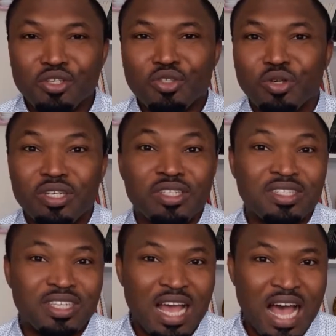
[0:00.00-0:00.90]
so
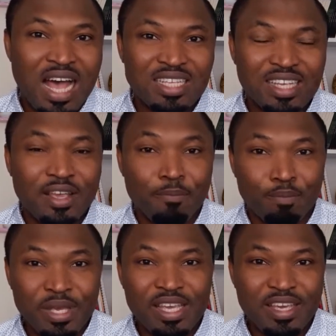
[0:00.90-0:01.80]
it has a
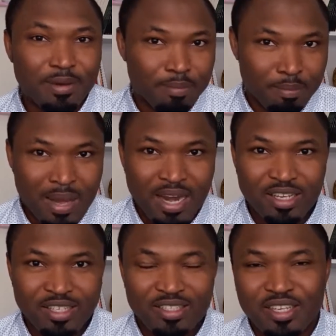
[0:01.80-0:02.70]
big
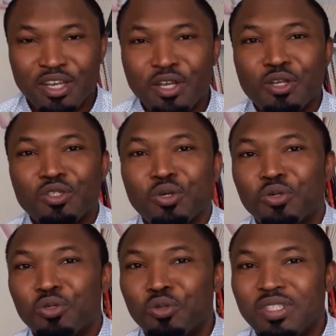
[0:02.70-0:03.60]
market.
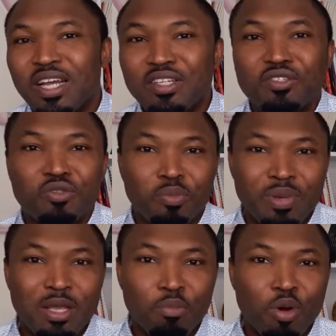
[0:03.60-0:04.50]
So you tend to
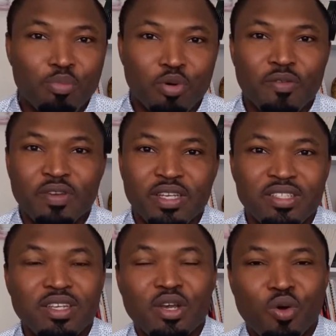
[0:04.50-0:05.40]
make more
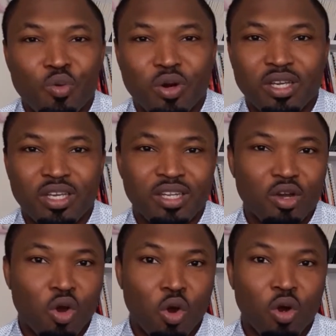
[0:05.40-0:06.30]
profit
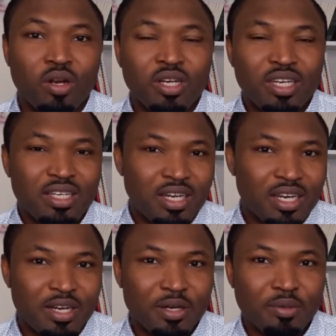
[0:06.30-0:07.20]
working or
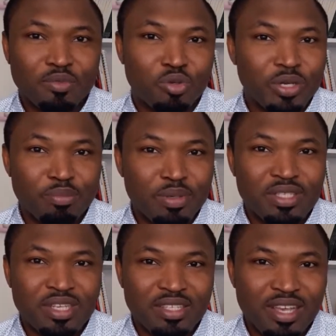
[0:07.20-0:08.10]
doing
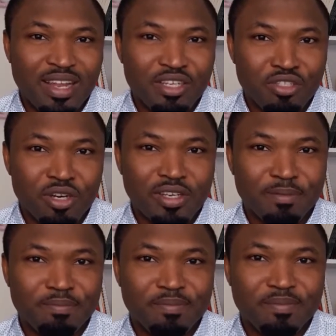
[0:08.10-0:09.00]
business here in
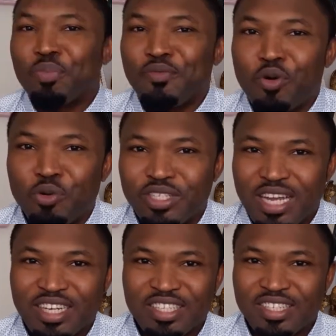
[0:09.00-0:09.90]
Turkey. So before we
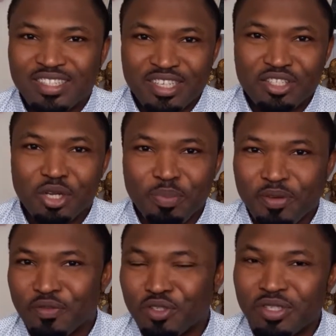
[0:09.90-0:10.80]
digest this
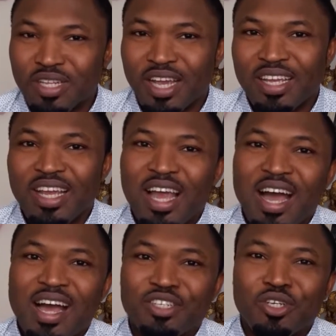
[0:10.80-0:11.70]
topic for today,
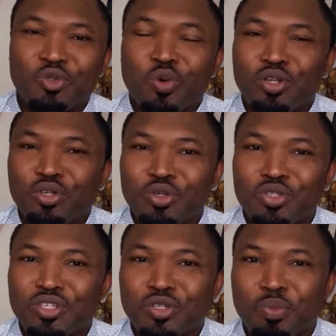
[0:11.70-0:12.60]
I just want to
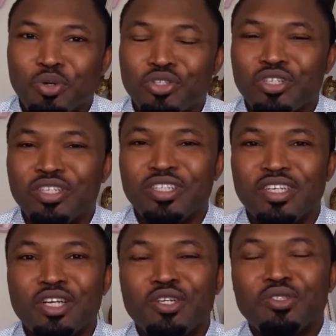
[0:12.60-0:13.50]
use this
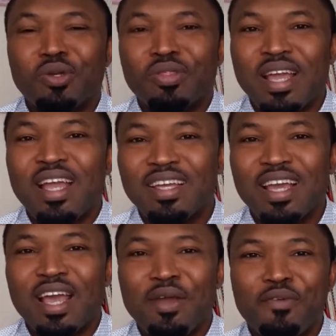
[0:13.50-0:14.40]
opportunity to
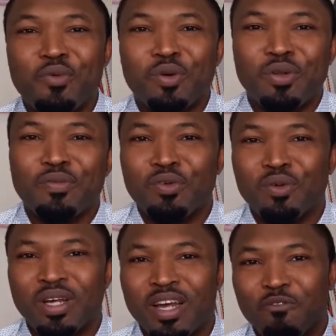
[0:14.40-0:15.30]
thank every one of
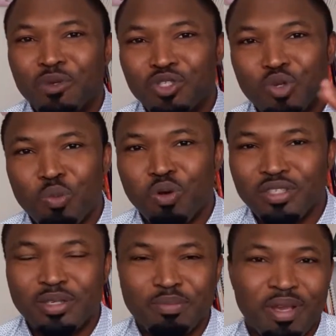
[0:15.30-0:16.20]
you that have been
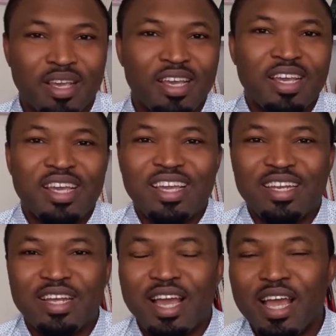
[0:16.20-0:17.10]
supporting me
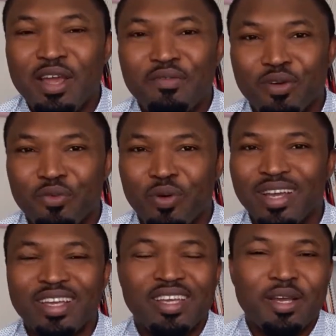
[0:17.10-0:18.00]
in every
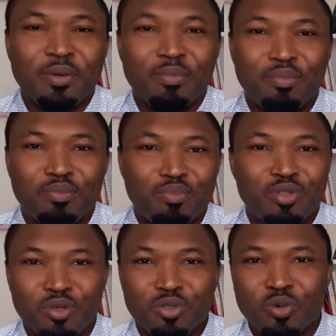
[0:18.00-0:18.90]
way.
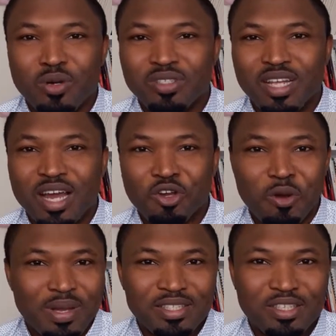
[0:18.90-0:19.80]
Those ones that are
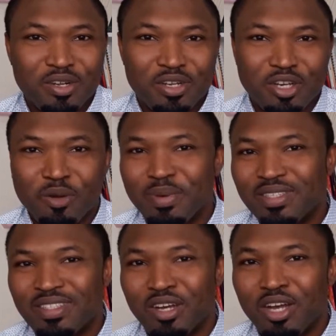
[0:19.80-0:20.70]
commenting on the
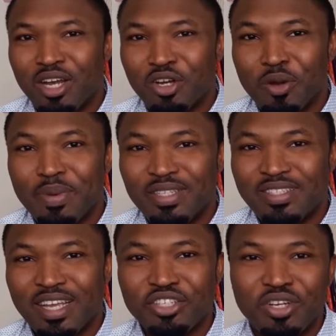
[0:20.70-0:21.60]
comment
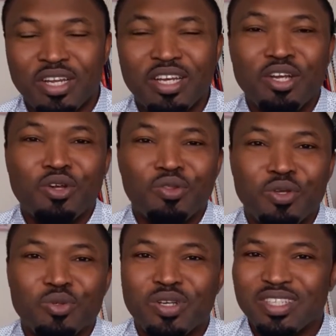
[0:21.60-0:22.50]
section,
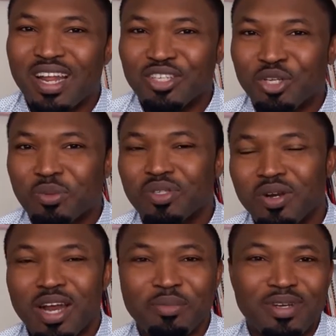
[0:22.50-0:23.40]
those ones that are
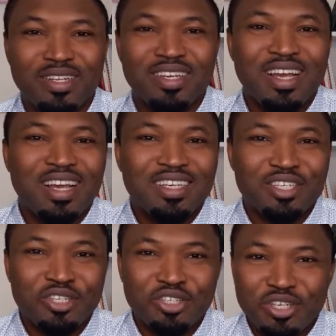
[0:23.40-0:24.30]
subscribing,
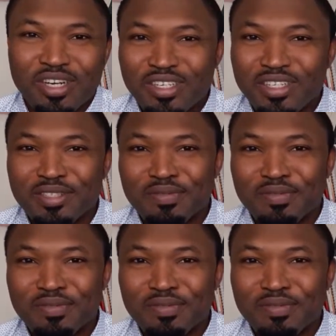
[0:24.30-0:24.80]
sharing